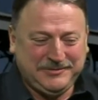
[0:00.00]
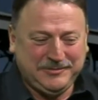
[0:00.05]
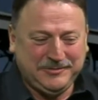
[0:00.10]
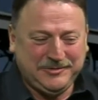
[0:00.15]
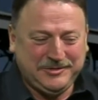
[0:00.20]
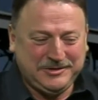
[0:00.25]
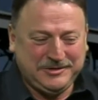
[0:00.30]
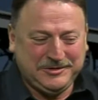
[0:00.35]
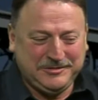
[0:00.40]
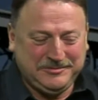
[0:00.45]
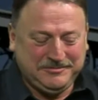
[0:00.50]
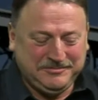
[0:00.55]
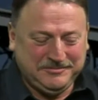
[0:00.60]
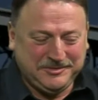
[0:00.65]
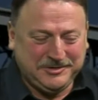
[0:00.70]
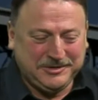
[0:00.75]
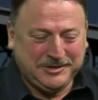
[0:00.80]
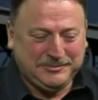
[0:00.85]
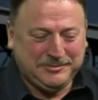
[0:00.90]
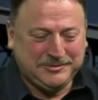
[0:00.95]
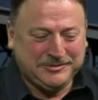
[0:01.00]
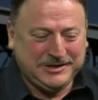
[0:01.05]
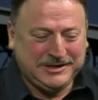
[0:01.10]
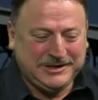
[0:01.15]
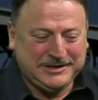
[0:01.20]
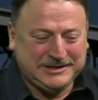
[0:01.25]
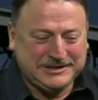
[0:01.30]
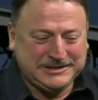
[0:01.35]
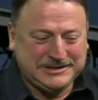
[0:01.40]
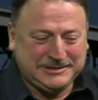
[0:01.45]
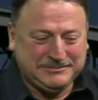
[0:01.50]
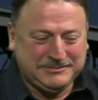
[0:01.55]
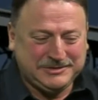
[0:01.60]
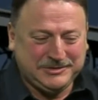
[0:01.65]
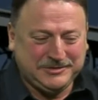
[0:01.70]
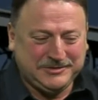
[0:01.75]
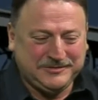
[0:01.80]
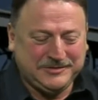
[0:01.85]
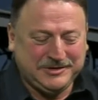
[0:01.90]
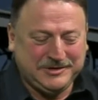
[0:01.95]
if, by some
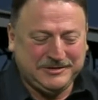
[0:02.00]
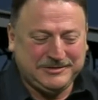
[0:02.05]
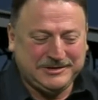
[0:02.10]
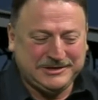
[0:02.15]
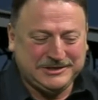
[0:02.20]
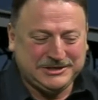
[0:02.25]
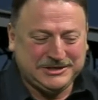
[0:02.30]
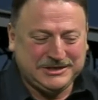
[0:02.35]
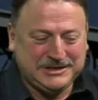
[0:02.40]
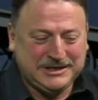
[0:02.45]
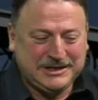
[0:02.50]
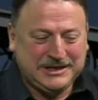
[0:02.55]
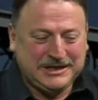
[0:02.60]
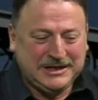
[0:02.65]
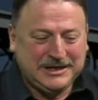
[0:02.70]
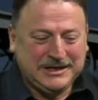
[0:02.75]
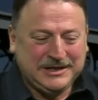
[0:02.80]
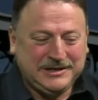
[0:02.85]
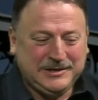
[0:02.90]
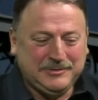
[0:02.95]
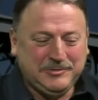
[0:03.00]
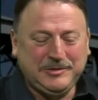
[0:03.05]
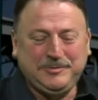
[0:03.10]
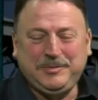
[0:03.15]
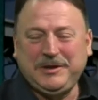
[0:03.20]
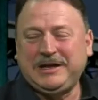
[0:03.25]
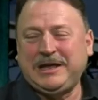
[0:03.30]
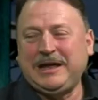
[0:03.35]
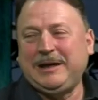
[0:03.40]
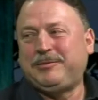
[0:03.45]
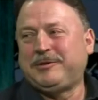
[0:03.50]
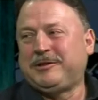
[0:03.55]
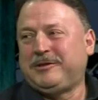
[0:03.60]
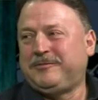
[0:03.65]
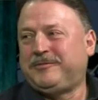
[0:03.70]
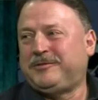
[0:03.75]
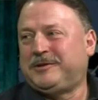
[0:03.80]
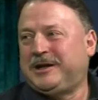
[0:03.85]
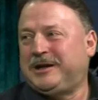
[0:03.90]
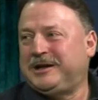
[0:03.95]
miracle, the left were to cobble together
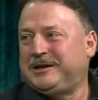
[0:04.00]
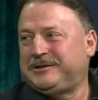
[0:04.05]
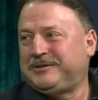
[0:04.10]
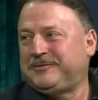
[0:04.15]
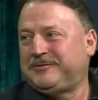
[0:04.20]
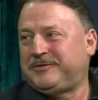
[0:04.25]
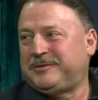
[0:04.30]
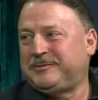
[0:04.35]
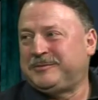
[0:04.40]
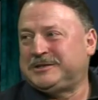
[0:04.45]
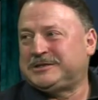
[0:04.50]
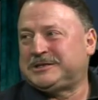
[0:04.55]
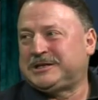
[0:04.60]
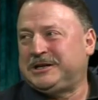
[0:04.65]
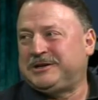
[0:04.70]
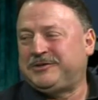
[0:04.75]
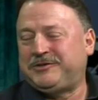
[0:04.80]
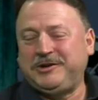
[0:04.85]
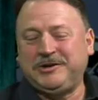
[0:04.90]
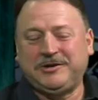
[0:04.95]
some sort of coalition.